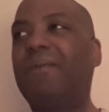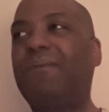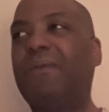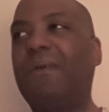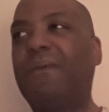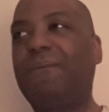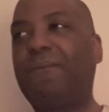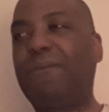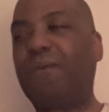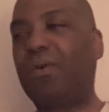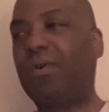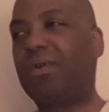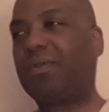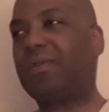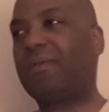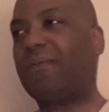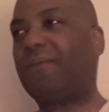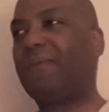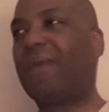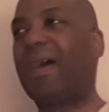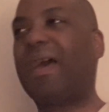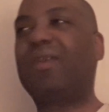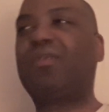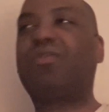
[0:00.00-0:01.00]
For
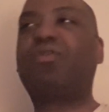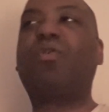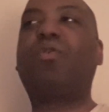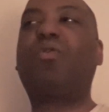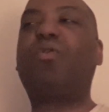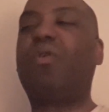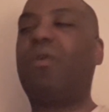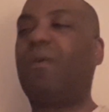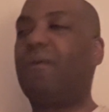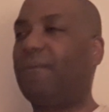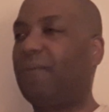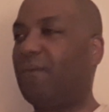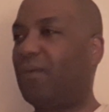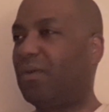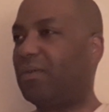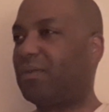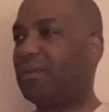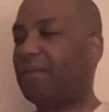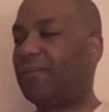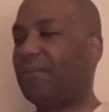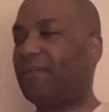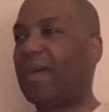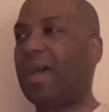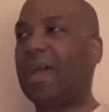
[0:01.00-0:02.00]
so-called
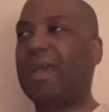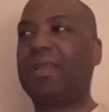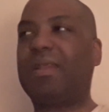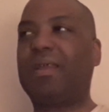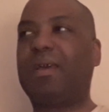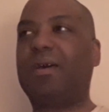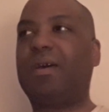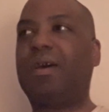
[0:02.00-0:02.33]
falsifying